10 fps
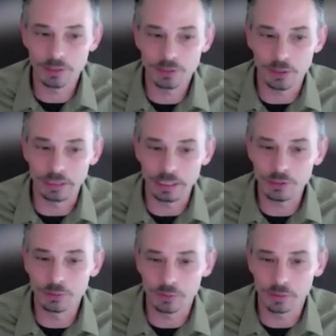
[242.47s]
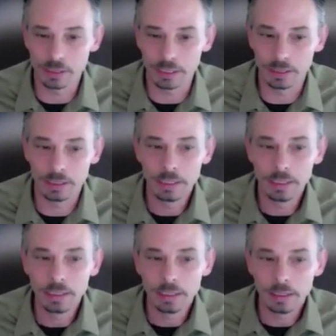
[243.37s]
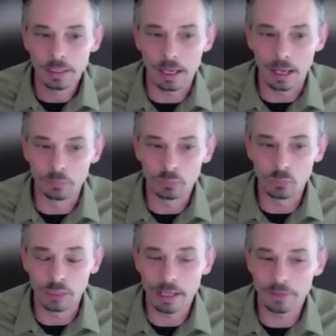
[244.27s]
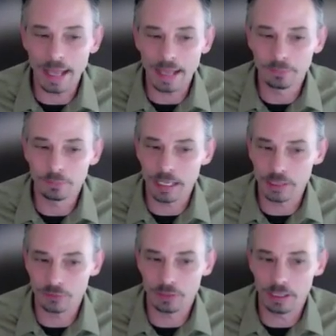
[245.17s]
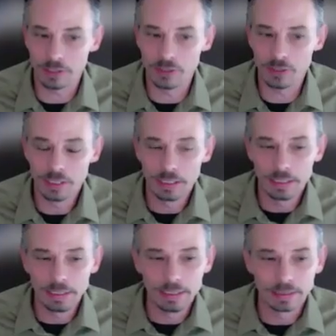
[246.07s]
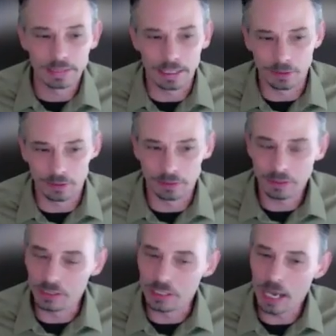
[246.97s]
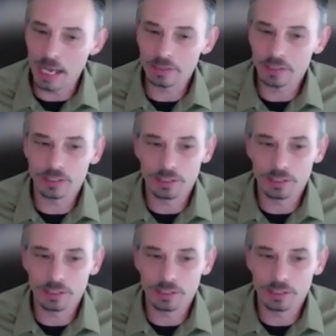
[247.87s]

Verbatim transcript: So in Eastern Oregon, um, we have had flash floods that are not